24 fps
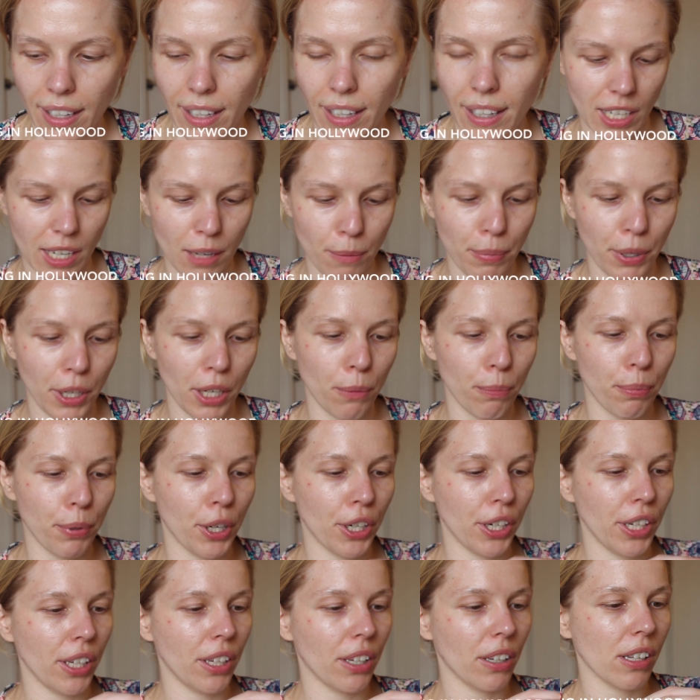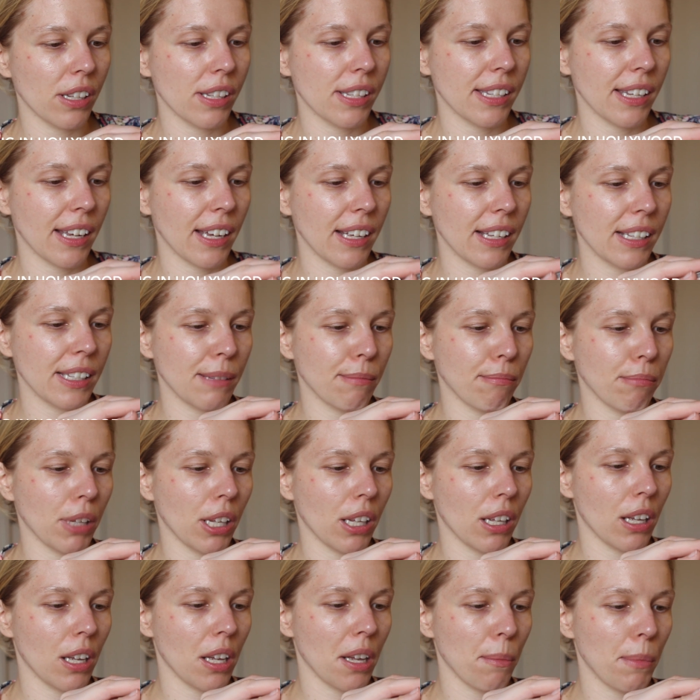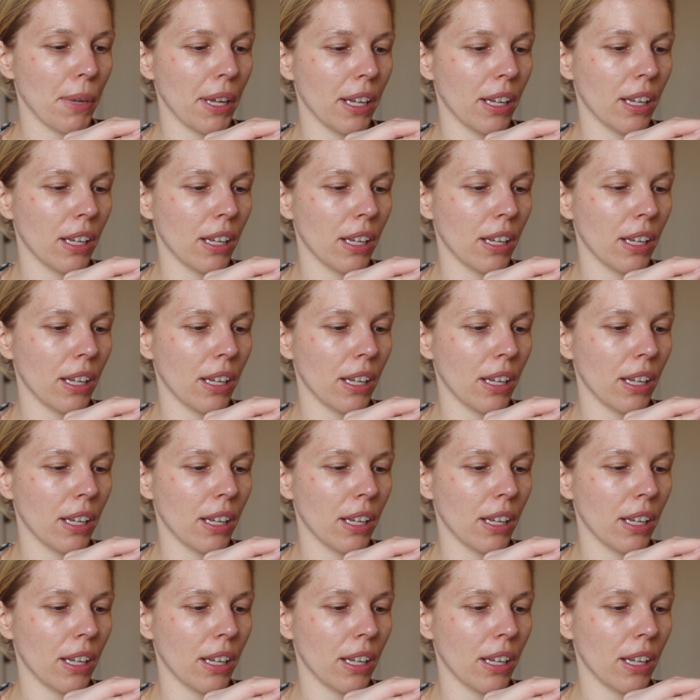And I put a pretty good sized blob.